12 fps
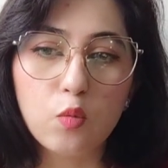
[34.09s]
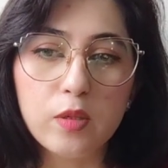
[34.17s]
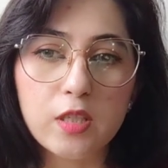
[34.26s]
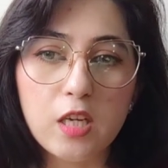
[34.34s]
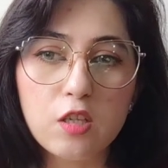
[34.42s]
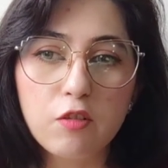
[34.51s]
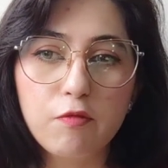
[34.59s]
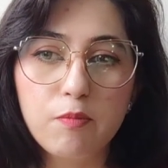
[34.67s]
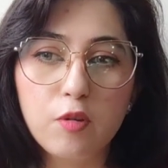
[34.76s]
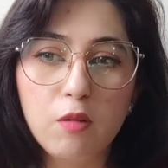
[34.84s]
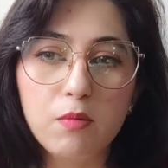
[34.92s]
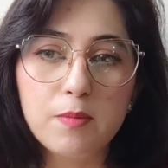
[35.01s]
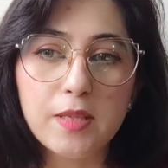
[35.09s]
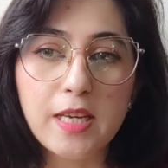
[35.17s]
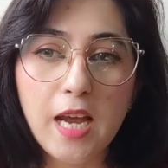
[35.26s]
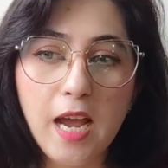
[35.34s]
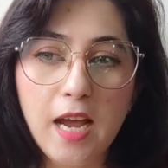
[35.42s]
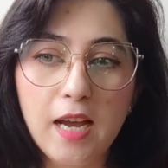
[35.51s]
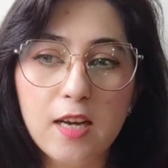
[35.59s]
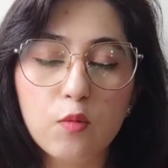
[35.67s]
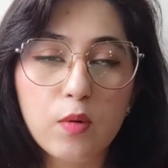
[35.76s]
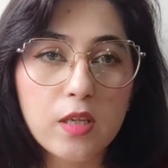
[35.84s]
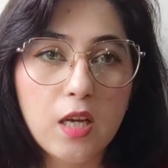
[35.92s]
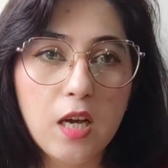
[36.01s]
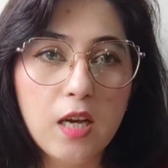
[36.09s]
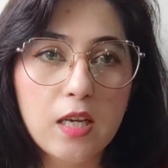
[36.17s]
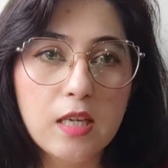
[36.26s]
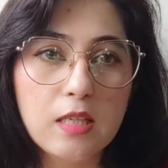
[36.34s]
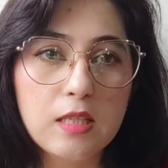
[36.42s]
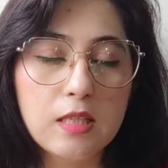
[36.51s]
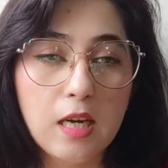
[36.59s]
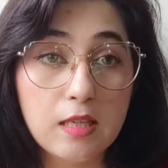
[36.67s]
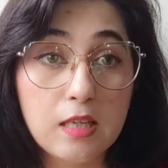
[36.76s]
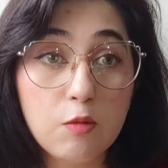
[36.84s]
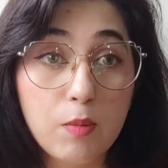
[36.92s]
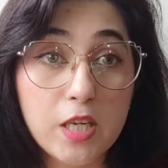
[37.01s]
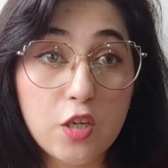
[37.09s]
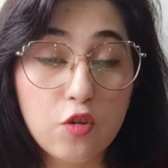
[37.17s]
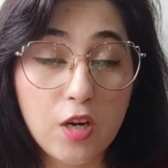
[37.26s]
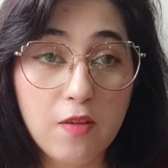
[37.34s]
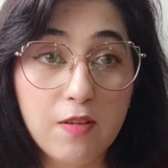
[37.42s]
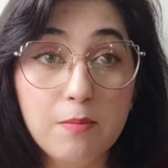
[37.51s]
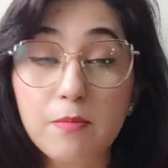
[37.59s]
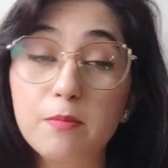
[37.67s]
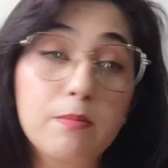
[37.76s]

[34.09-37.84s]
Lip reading: what kinds of problems I had when I started my travel.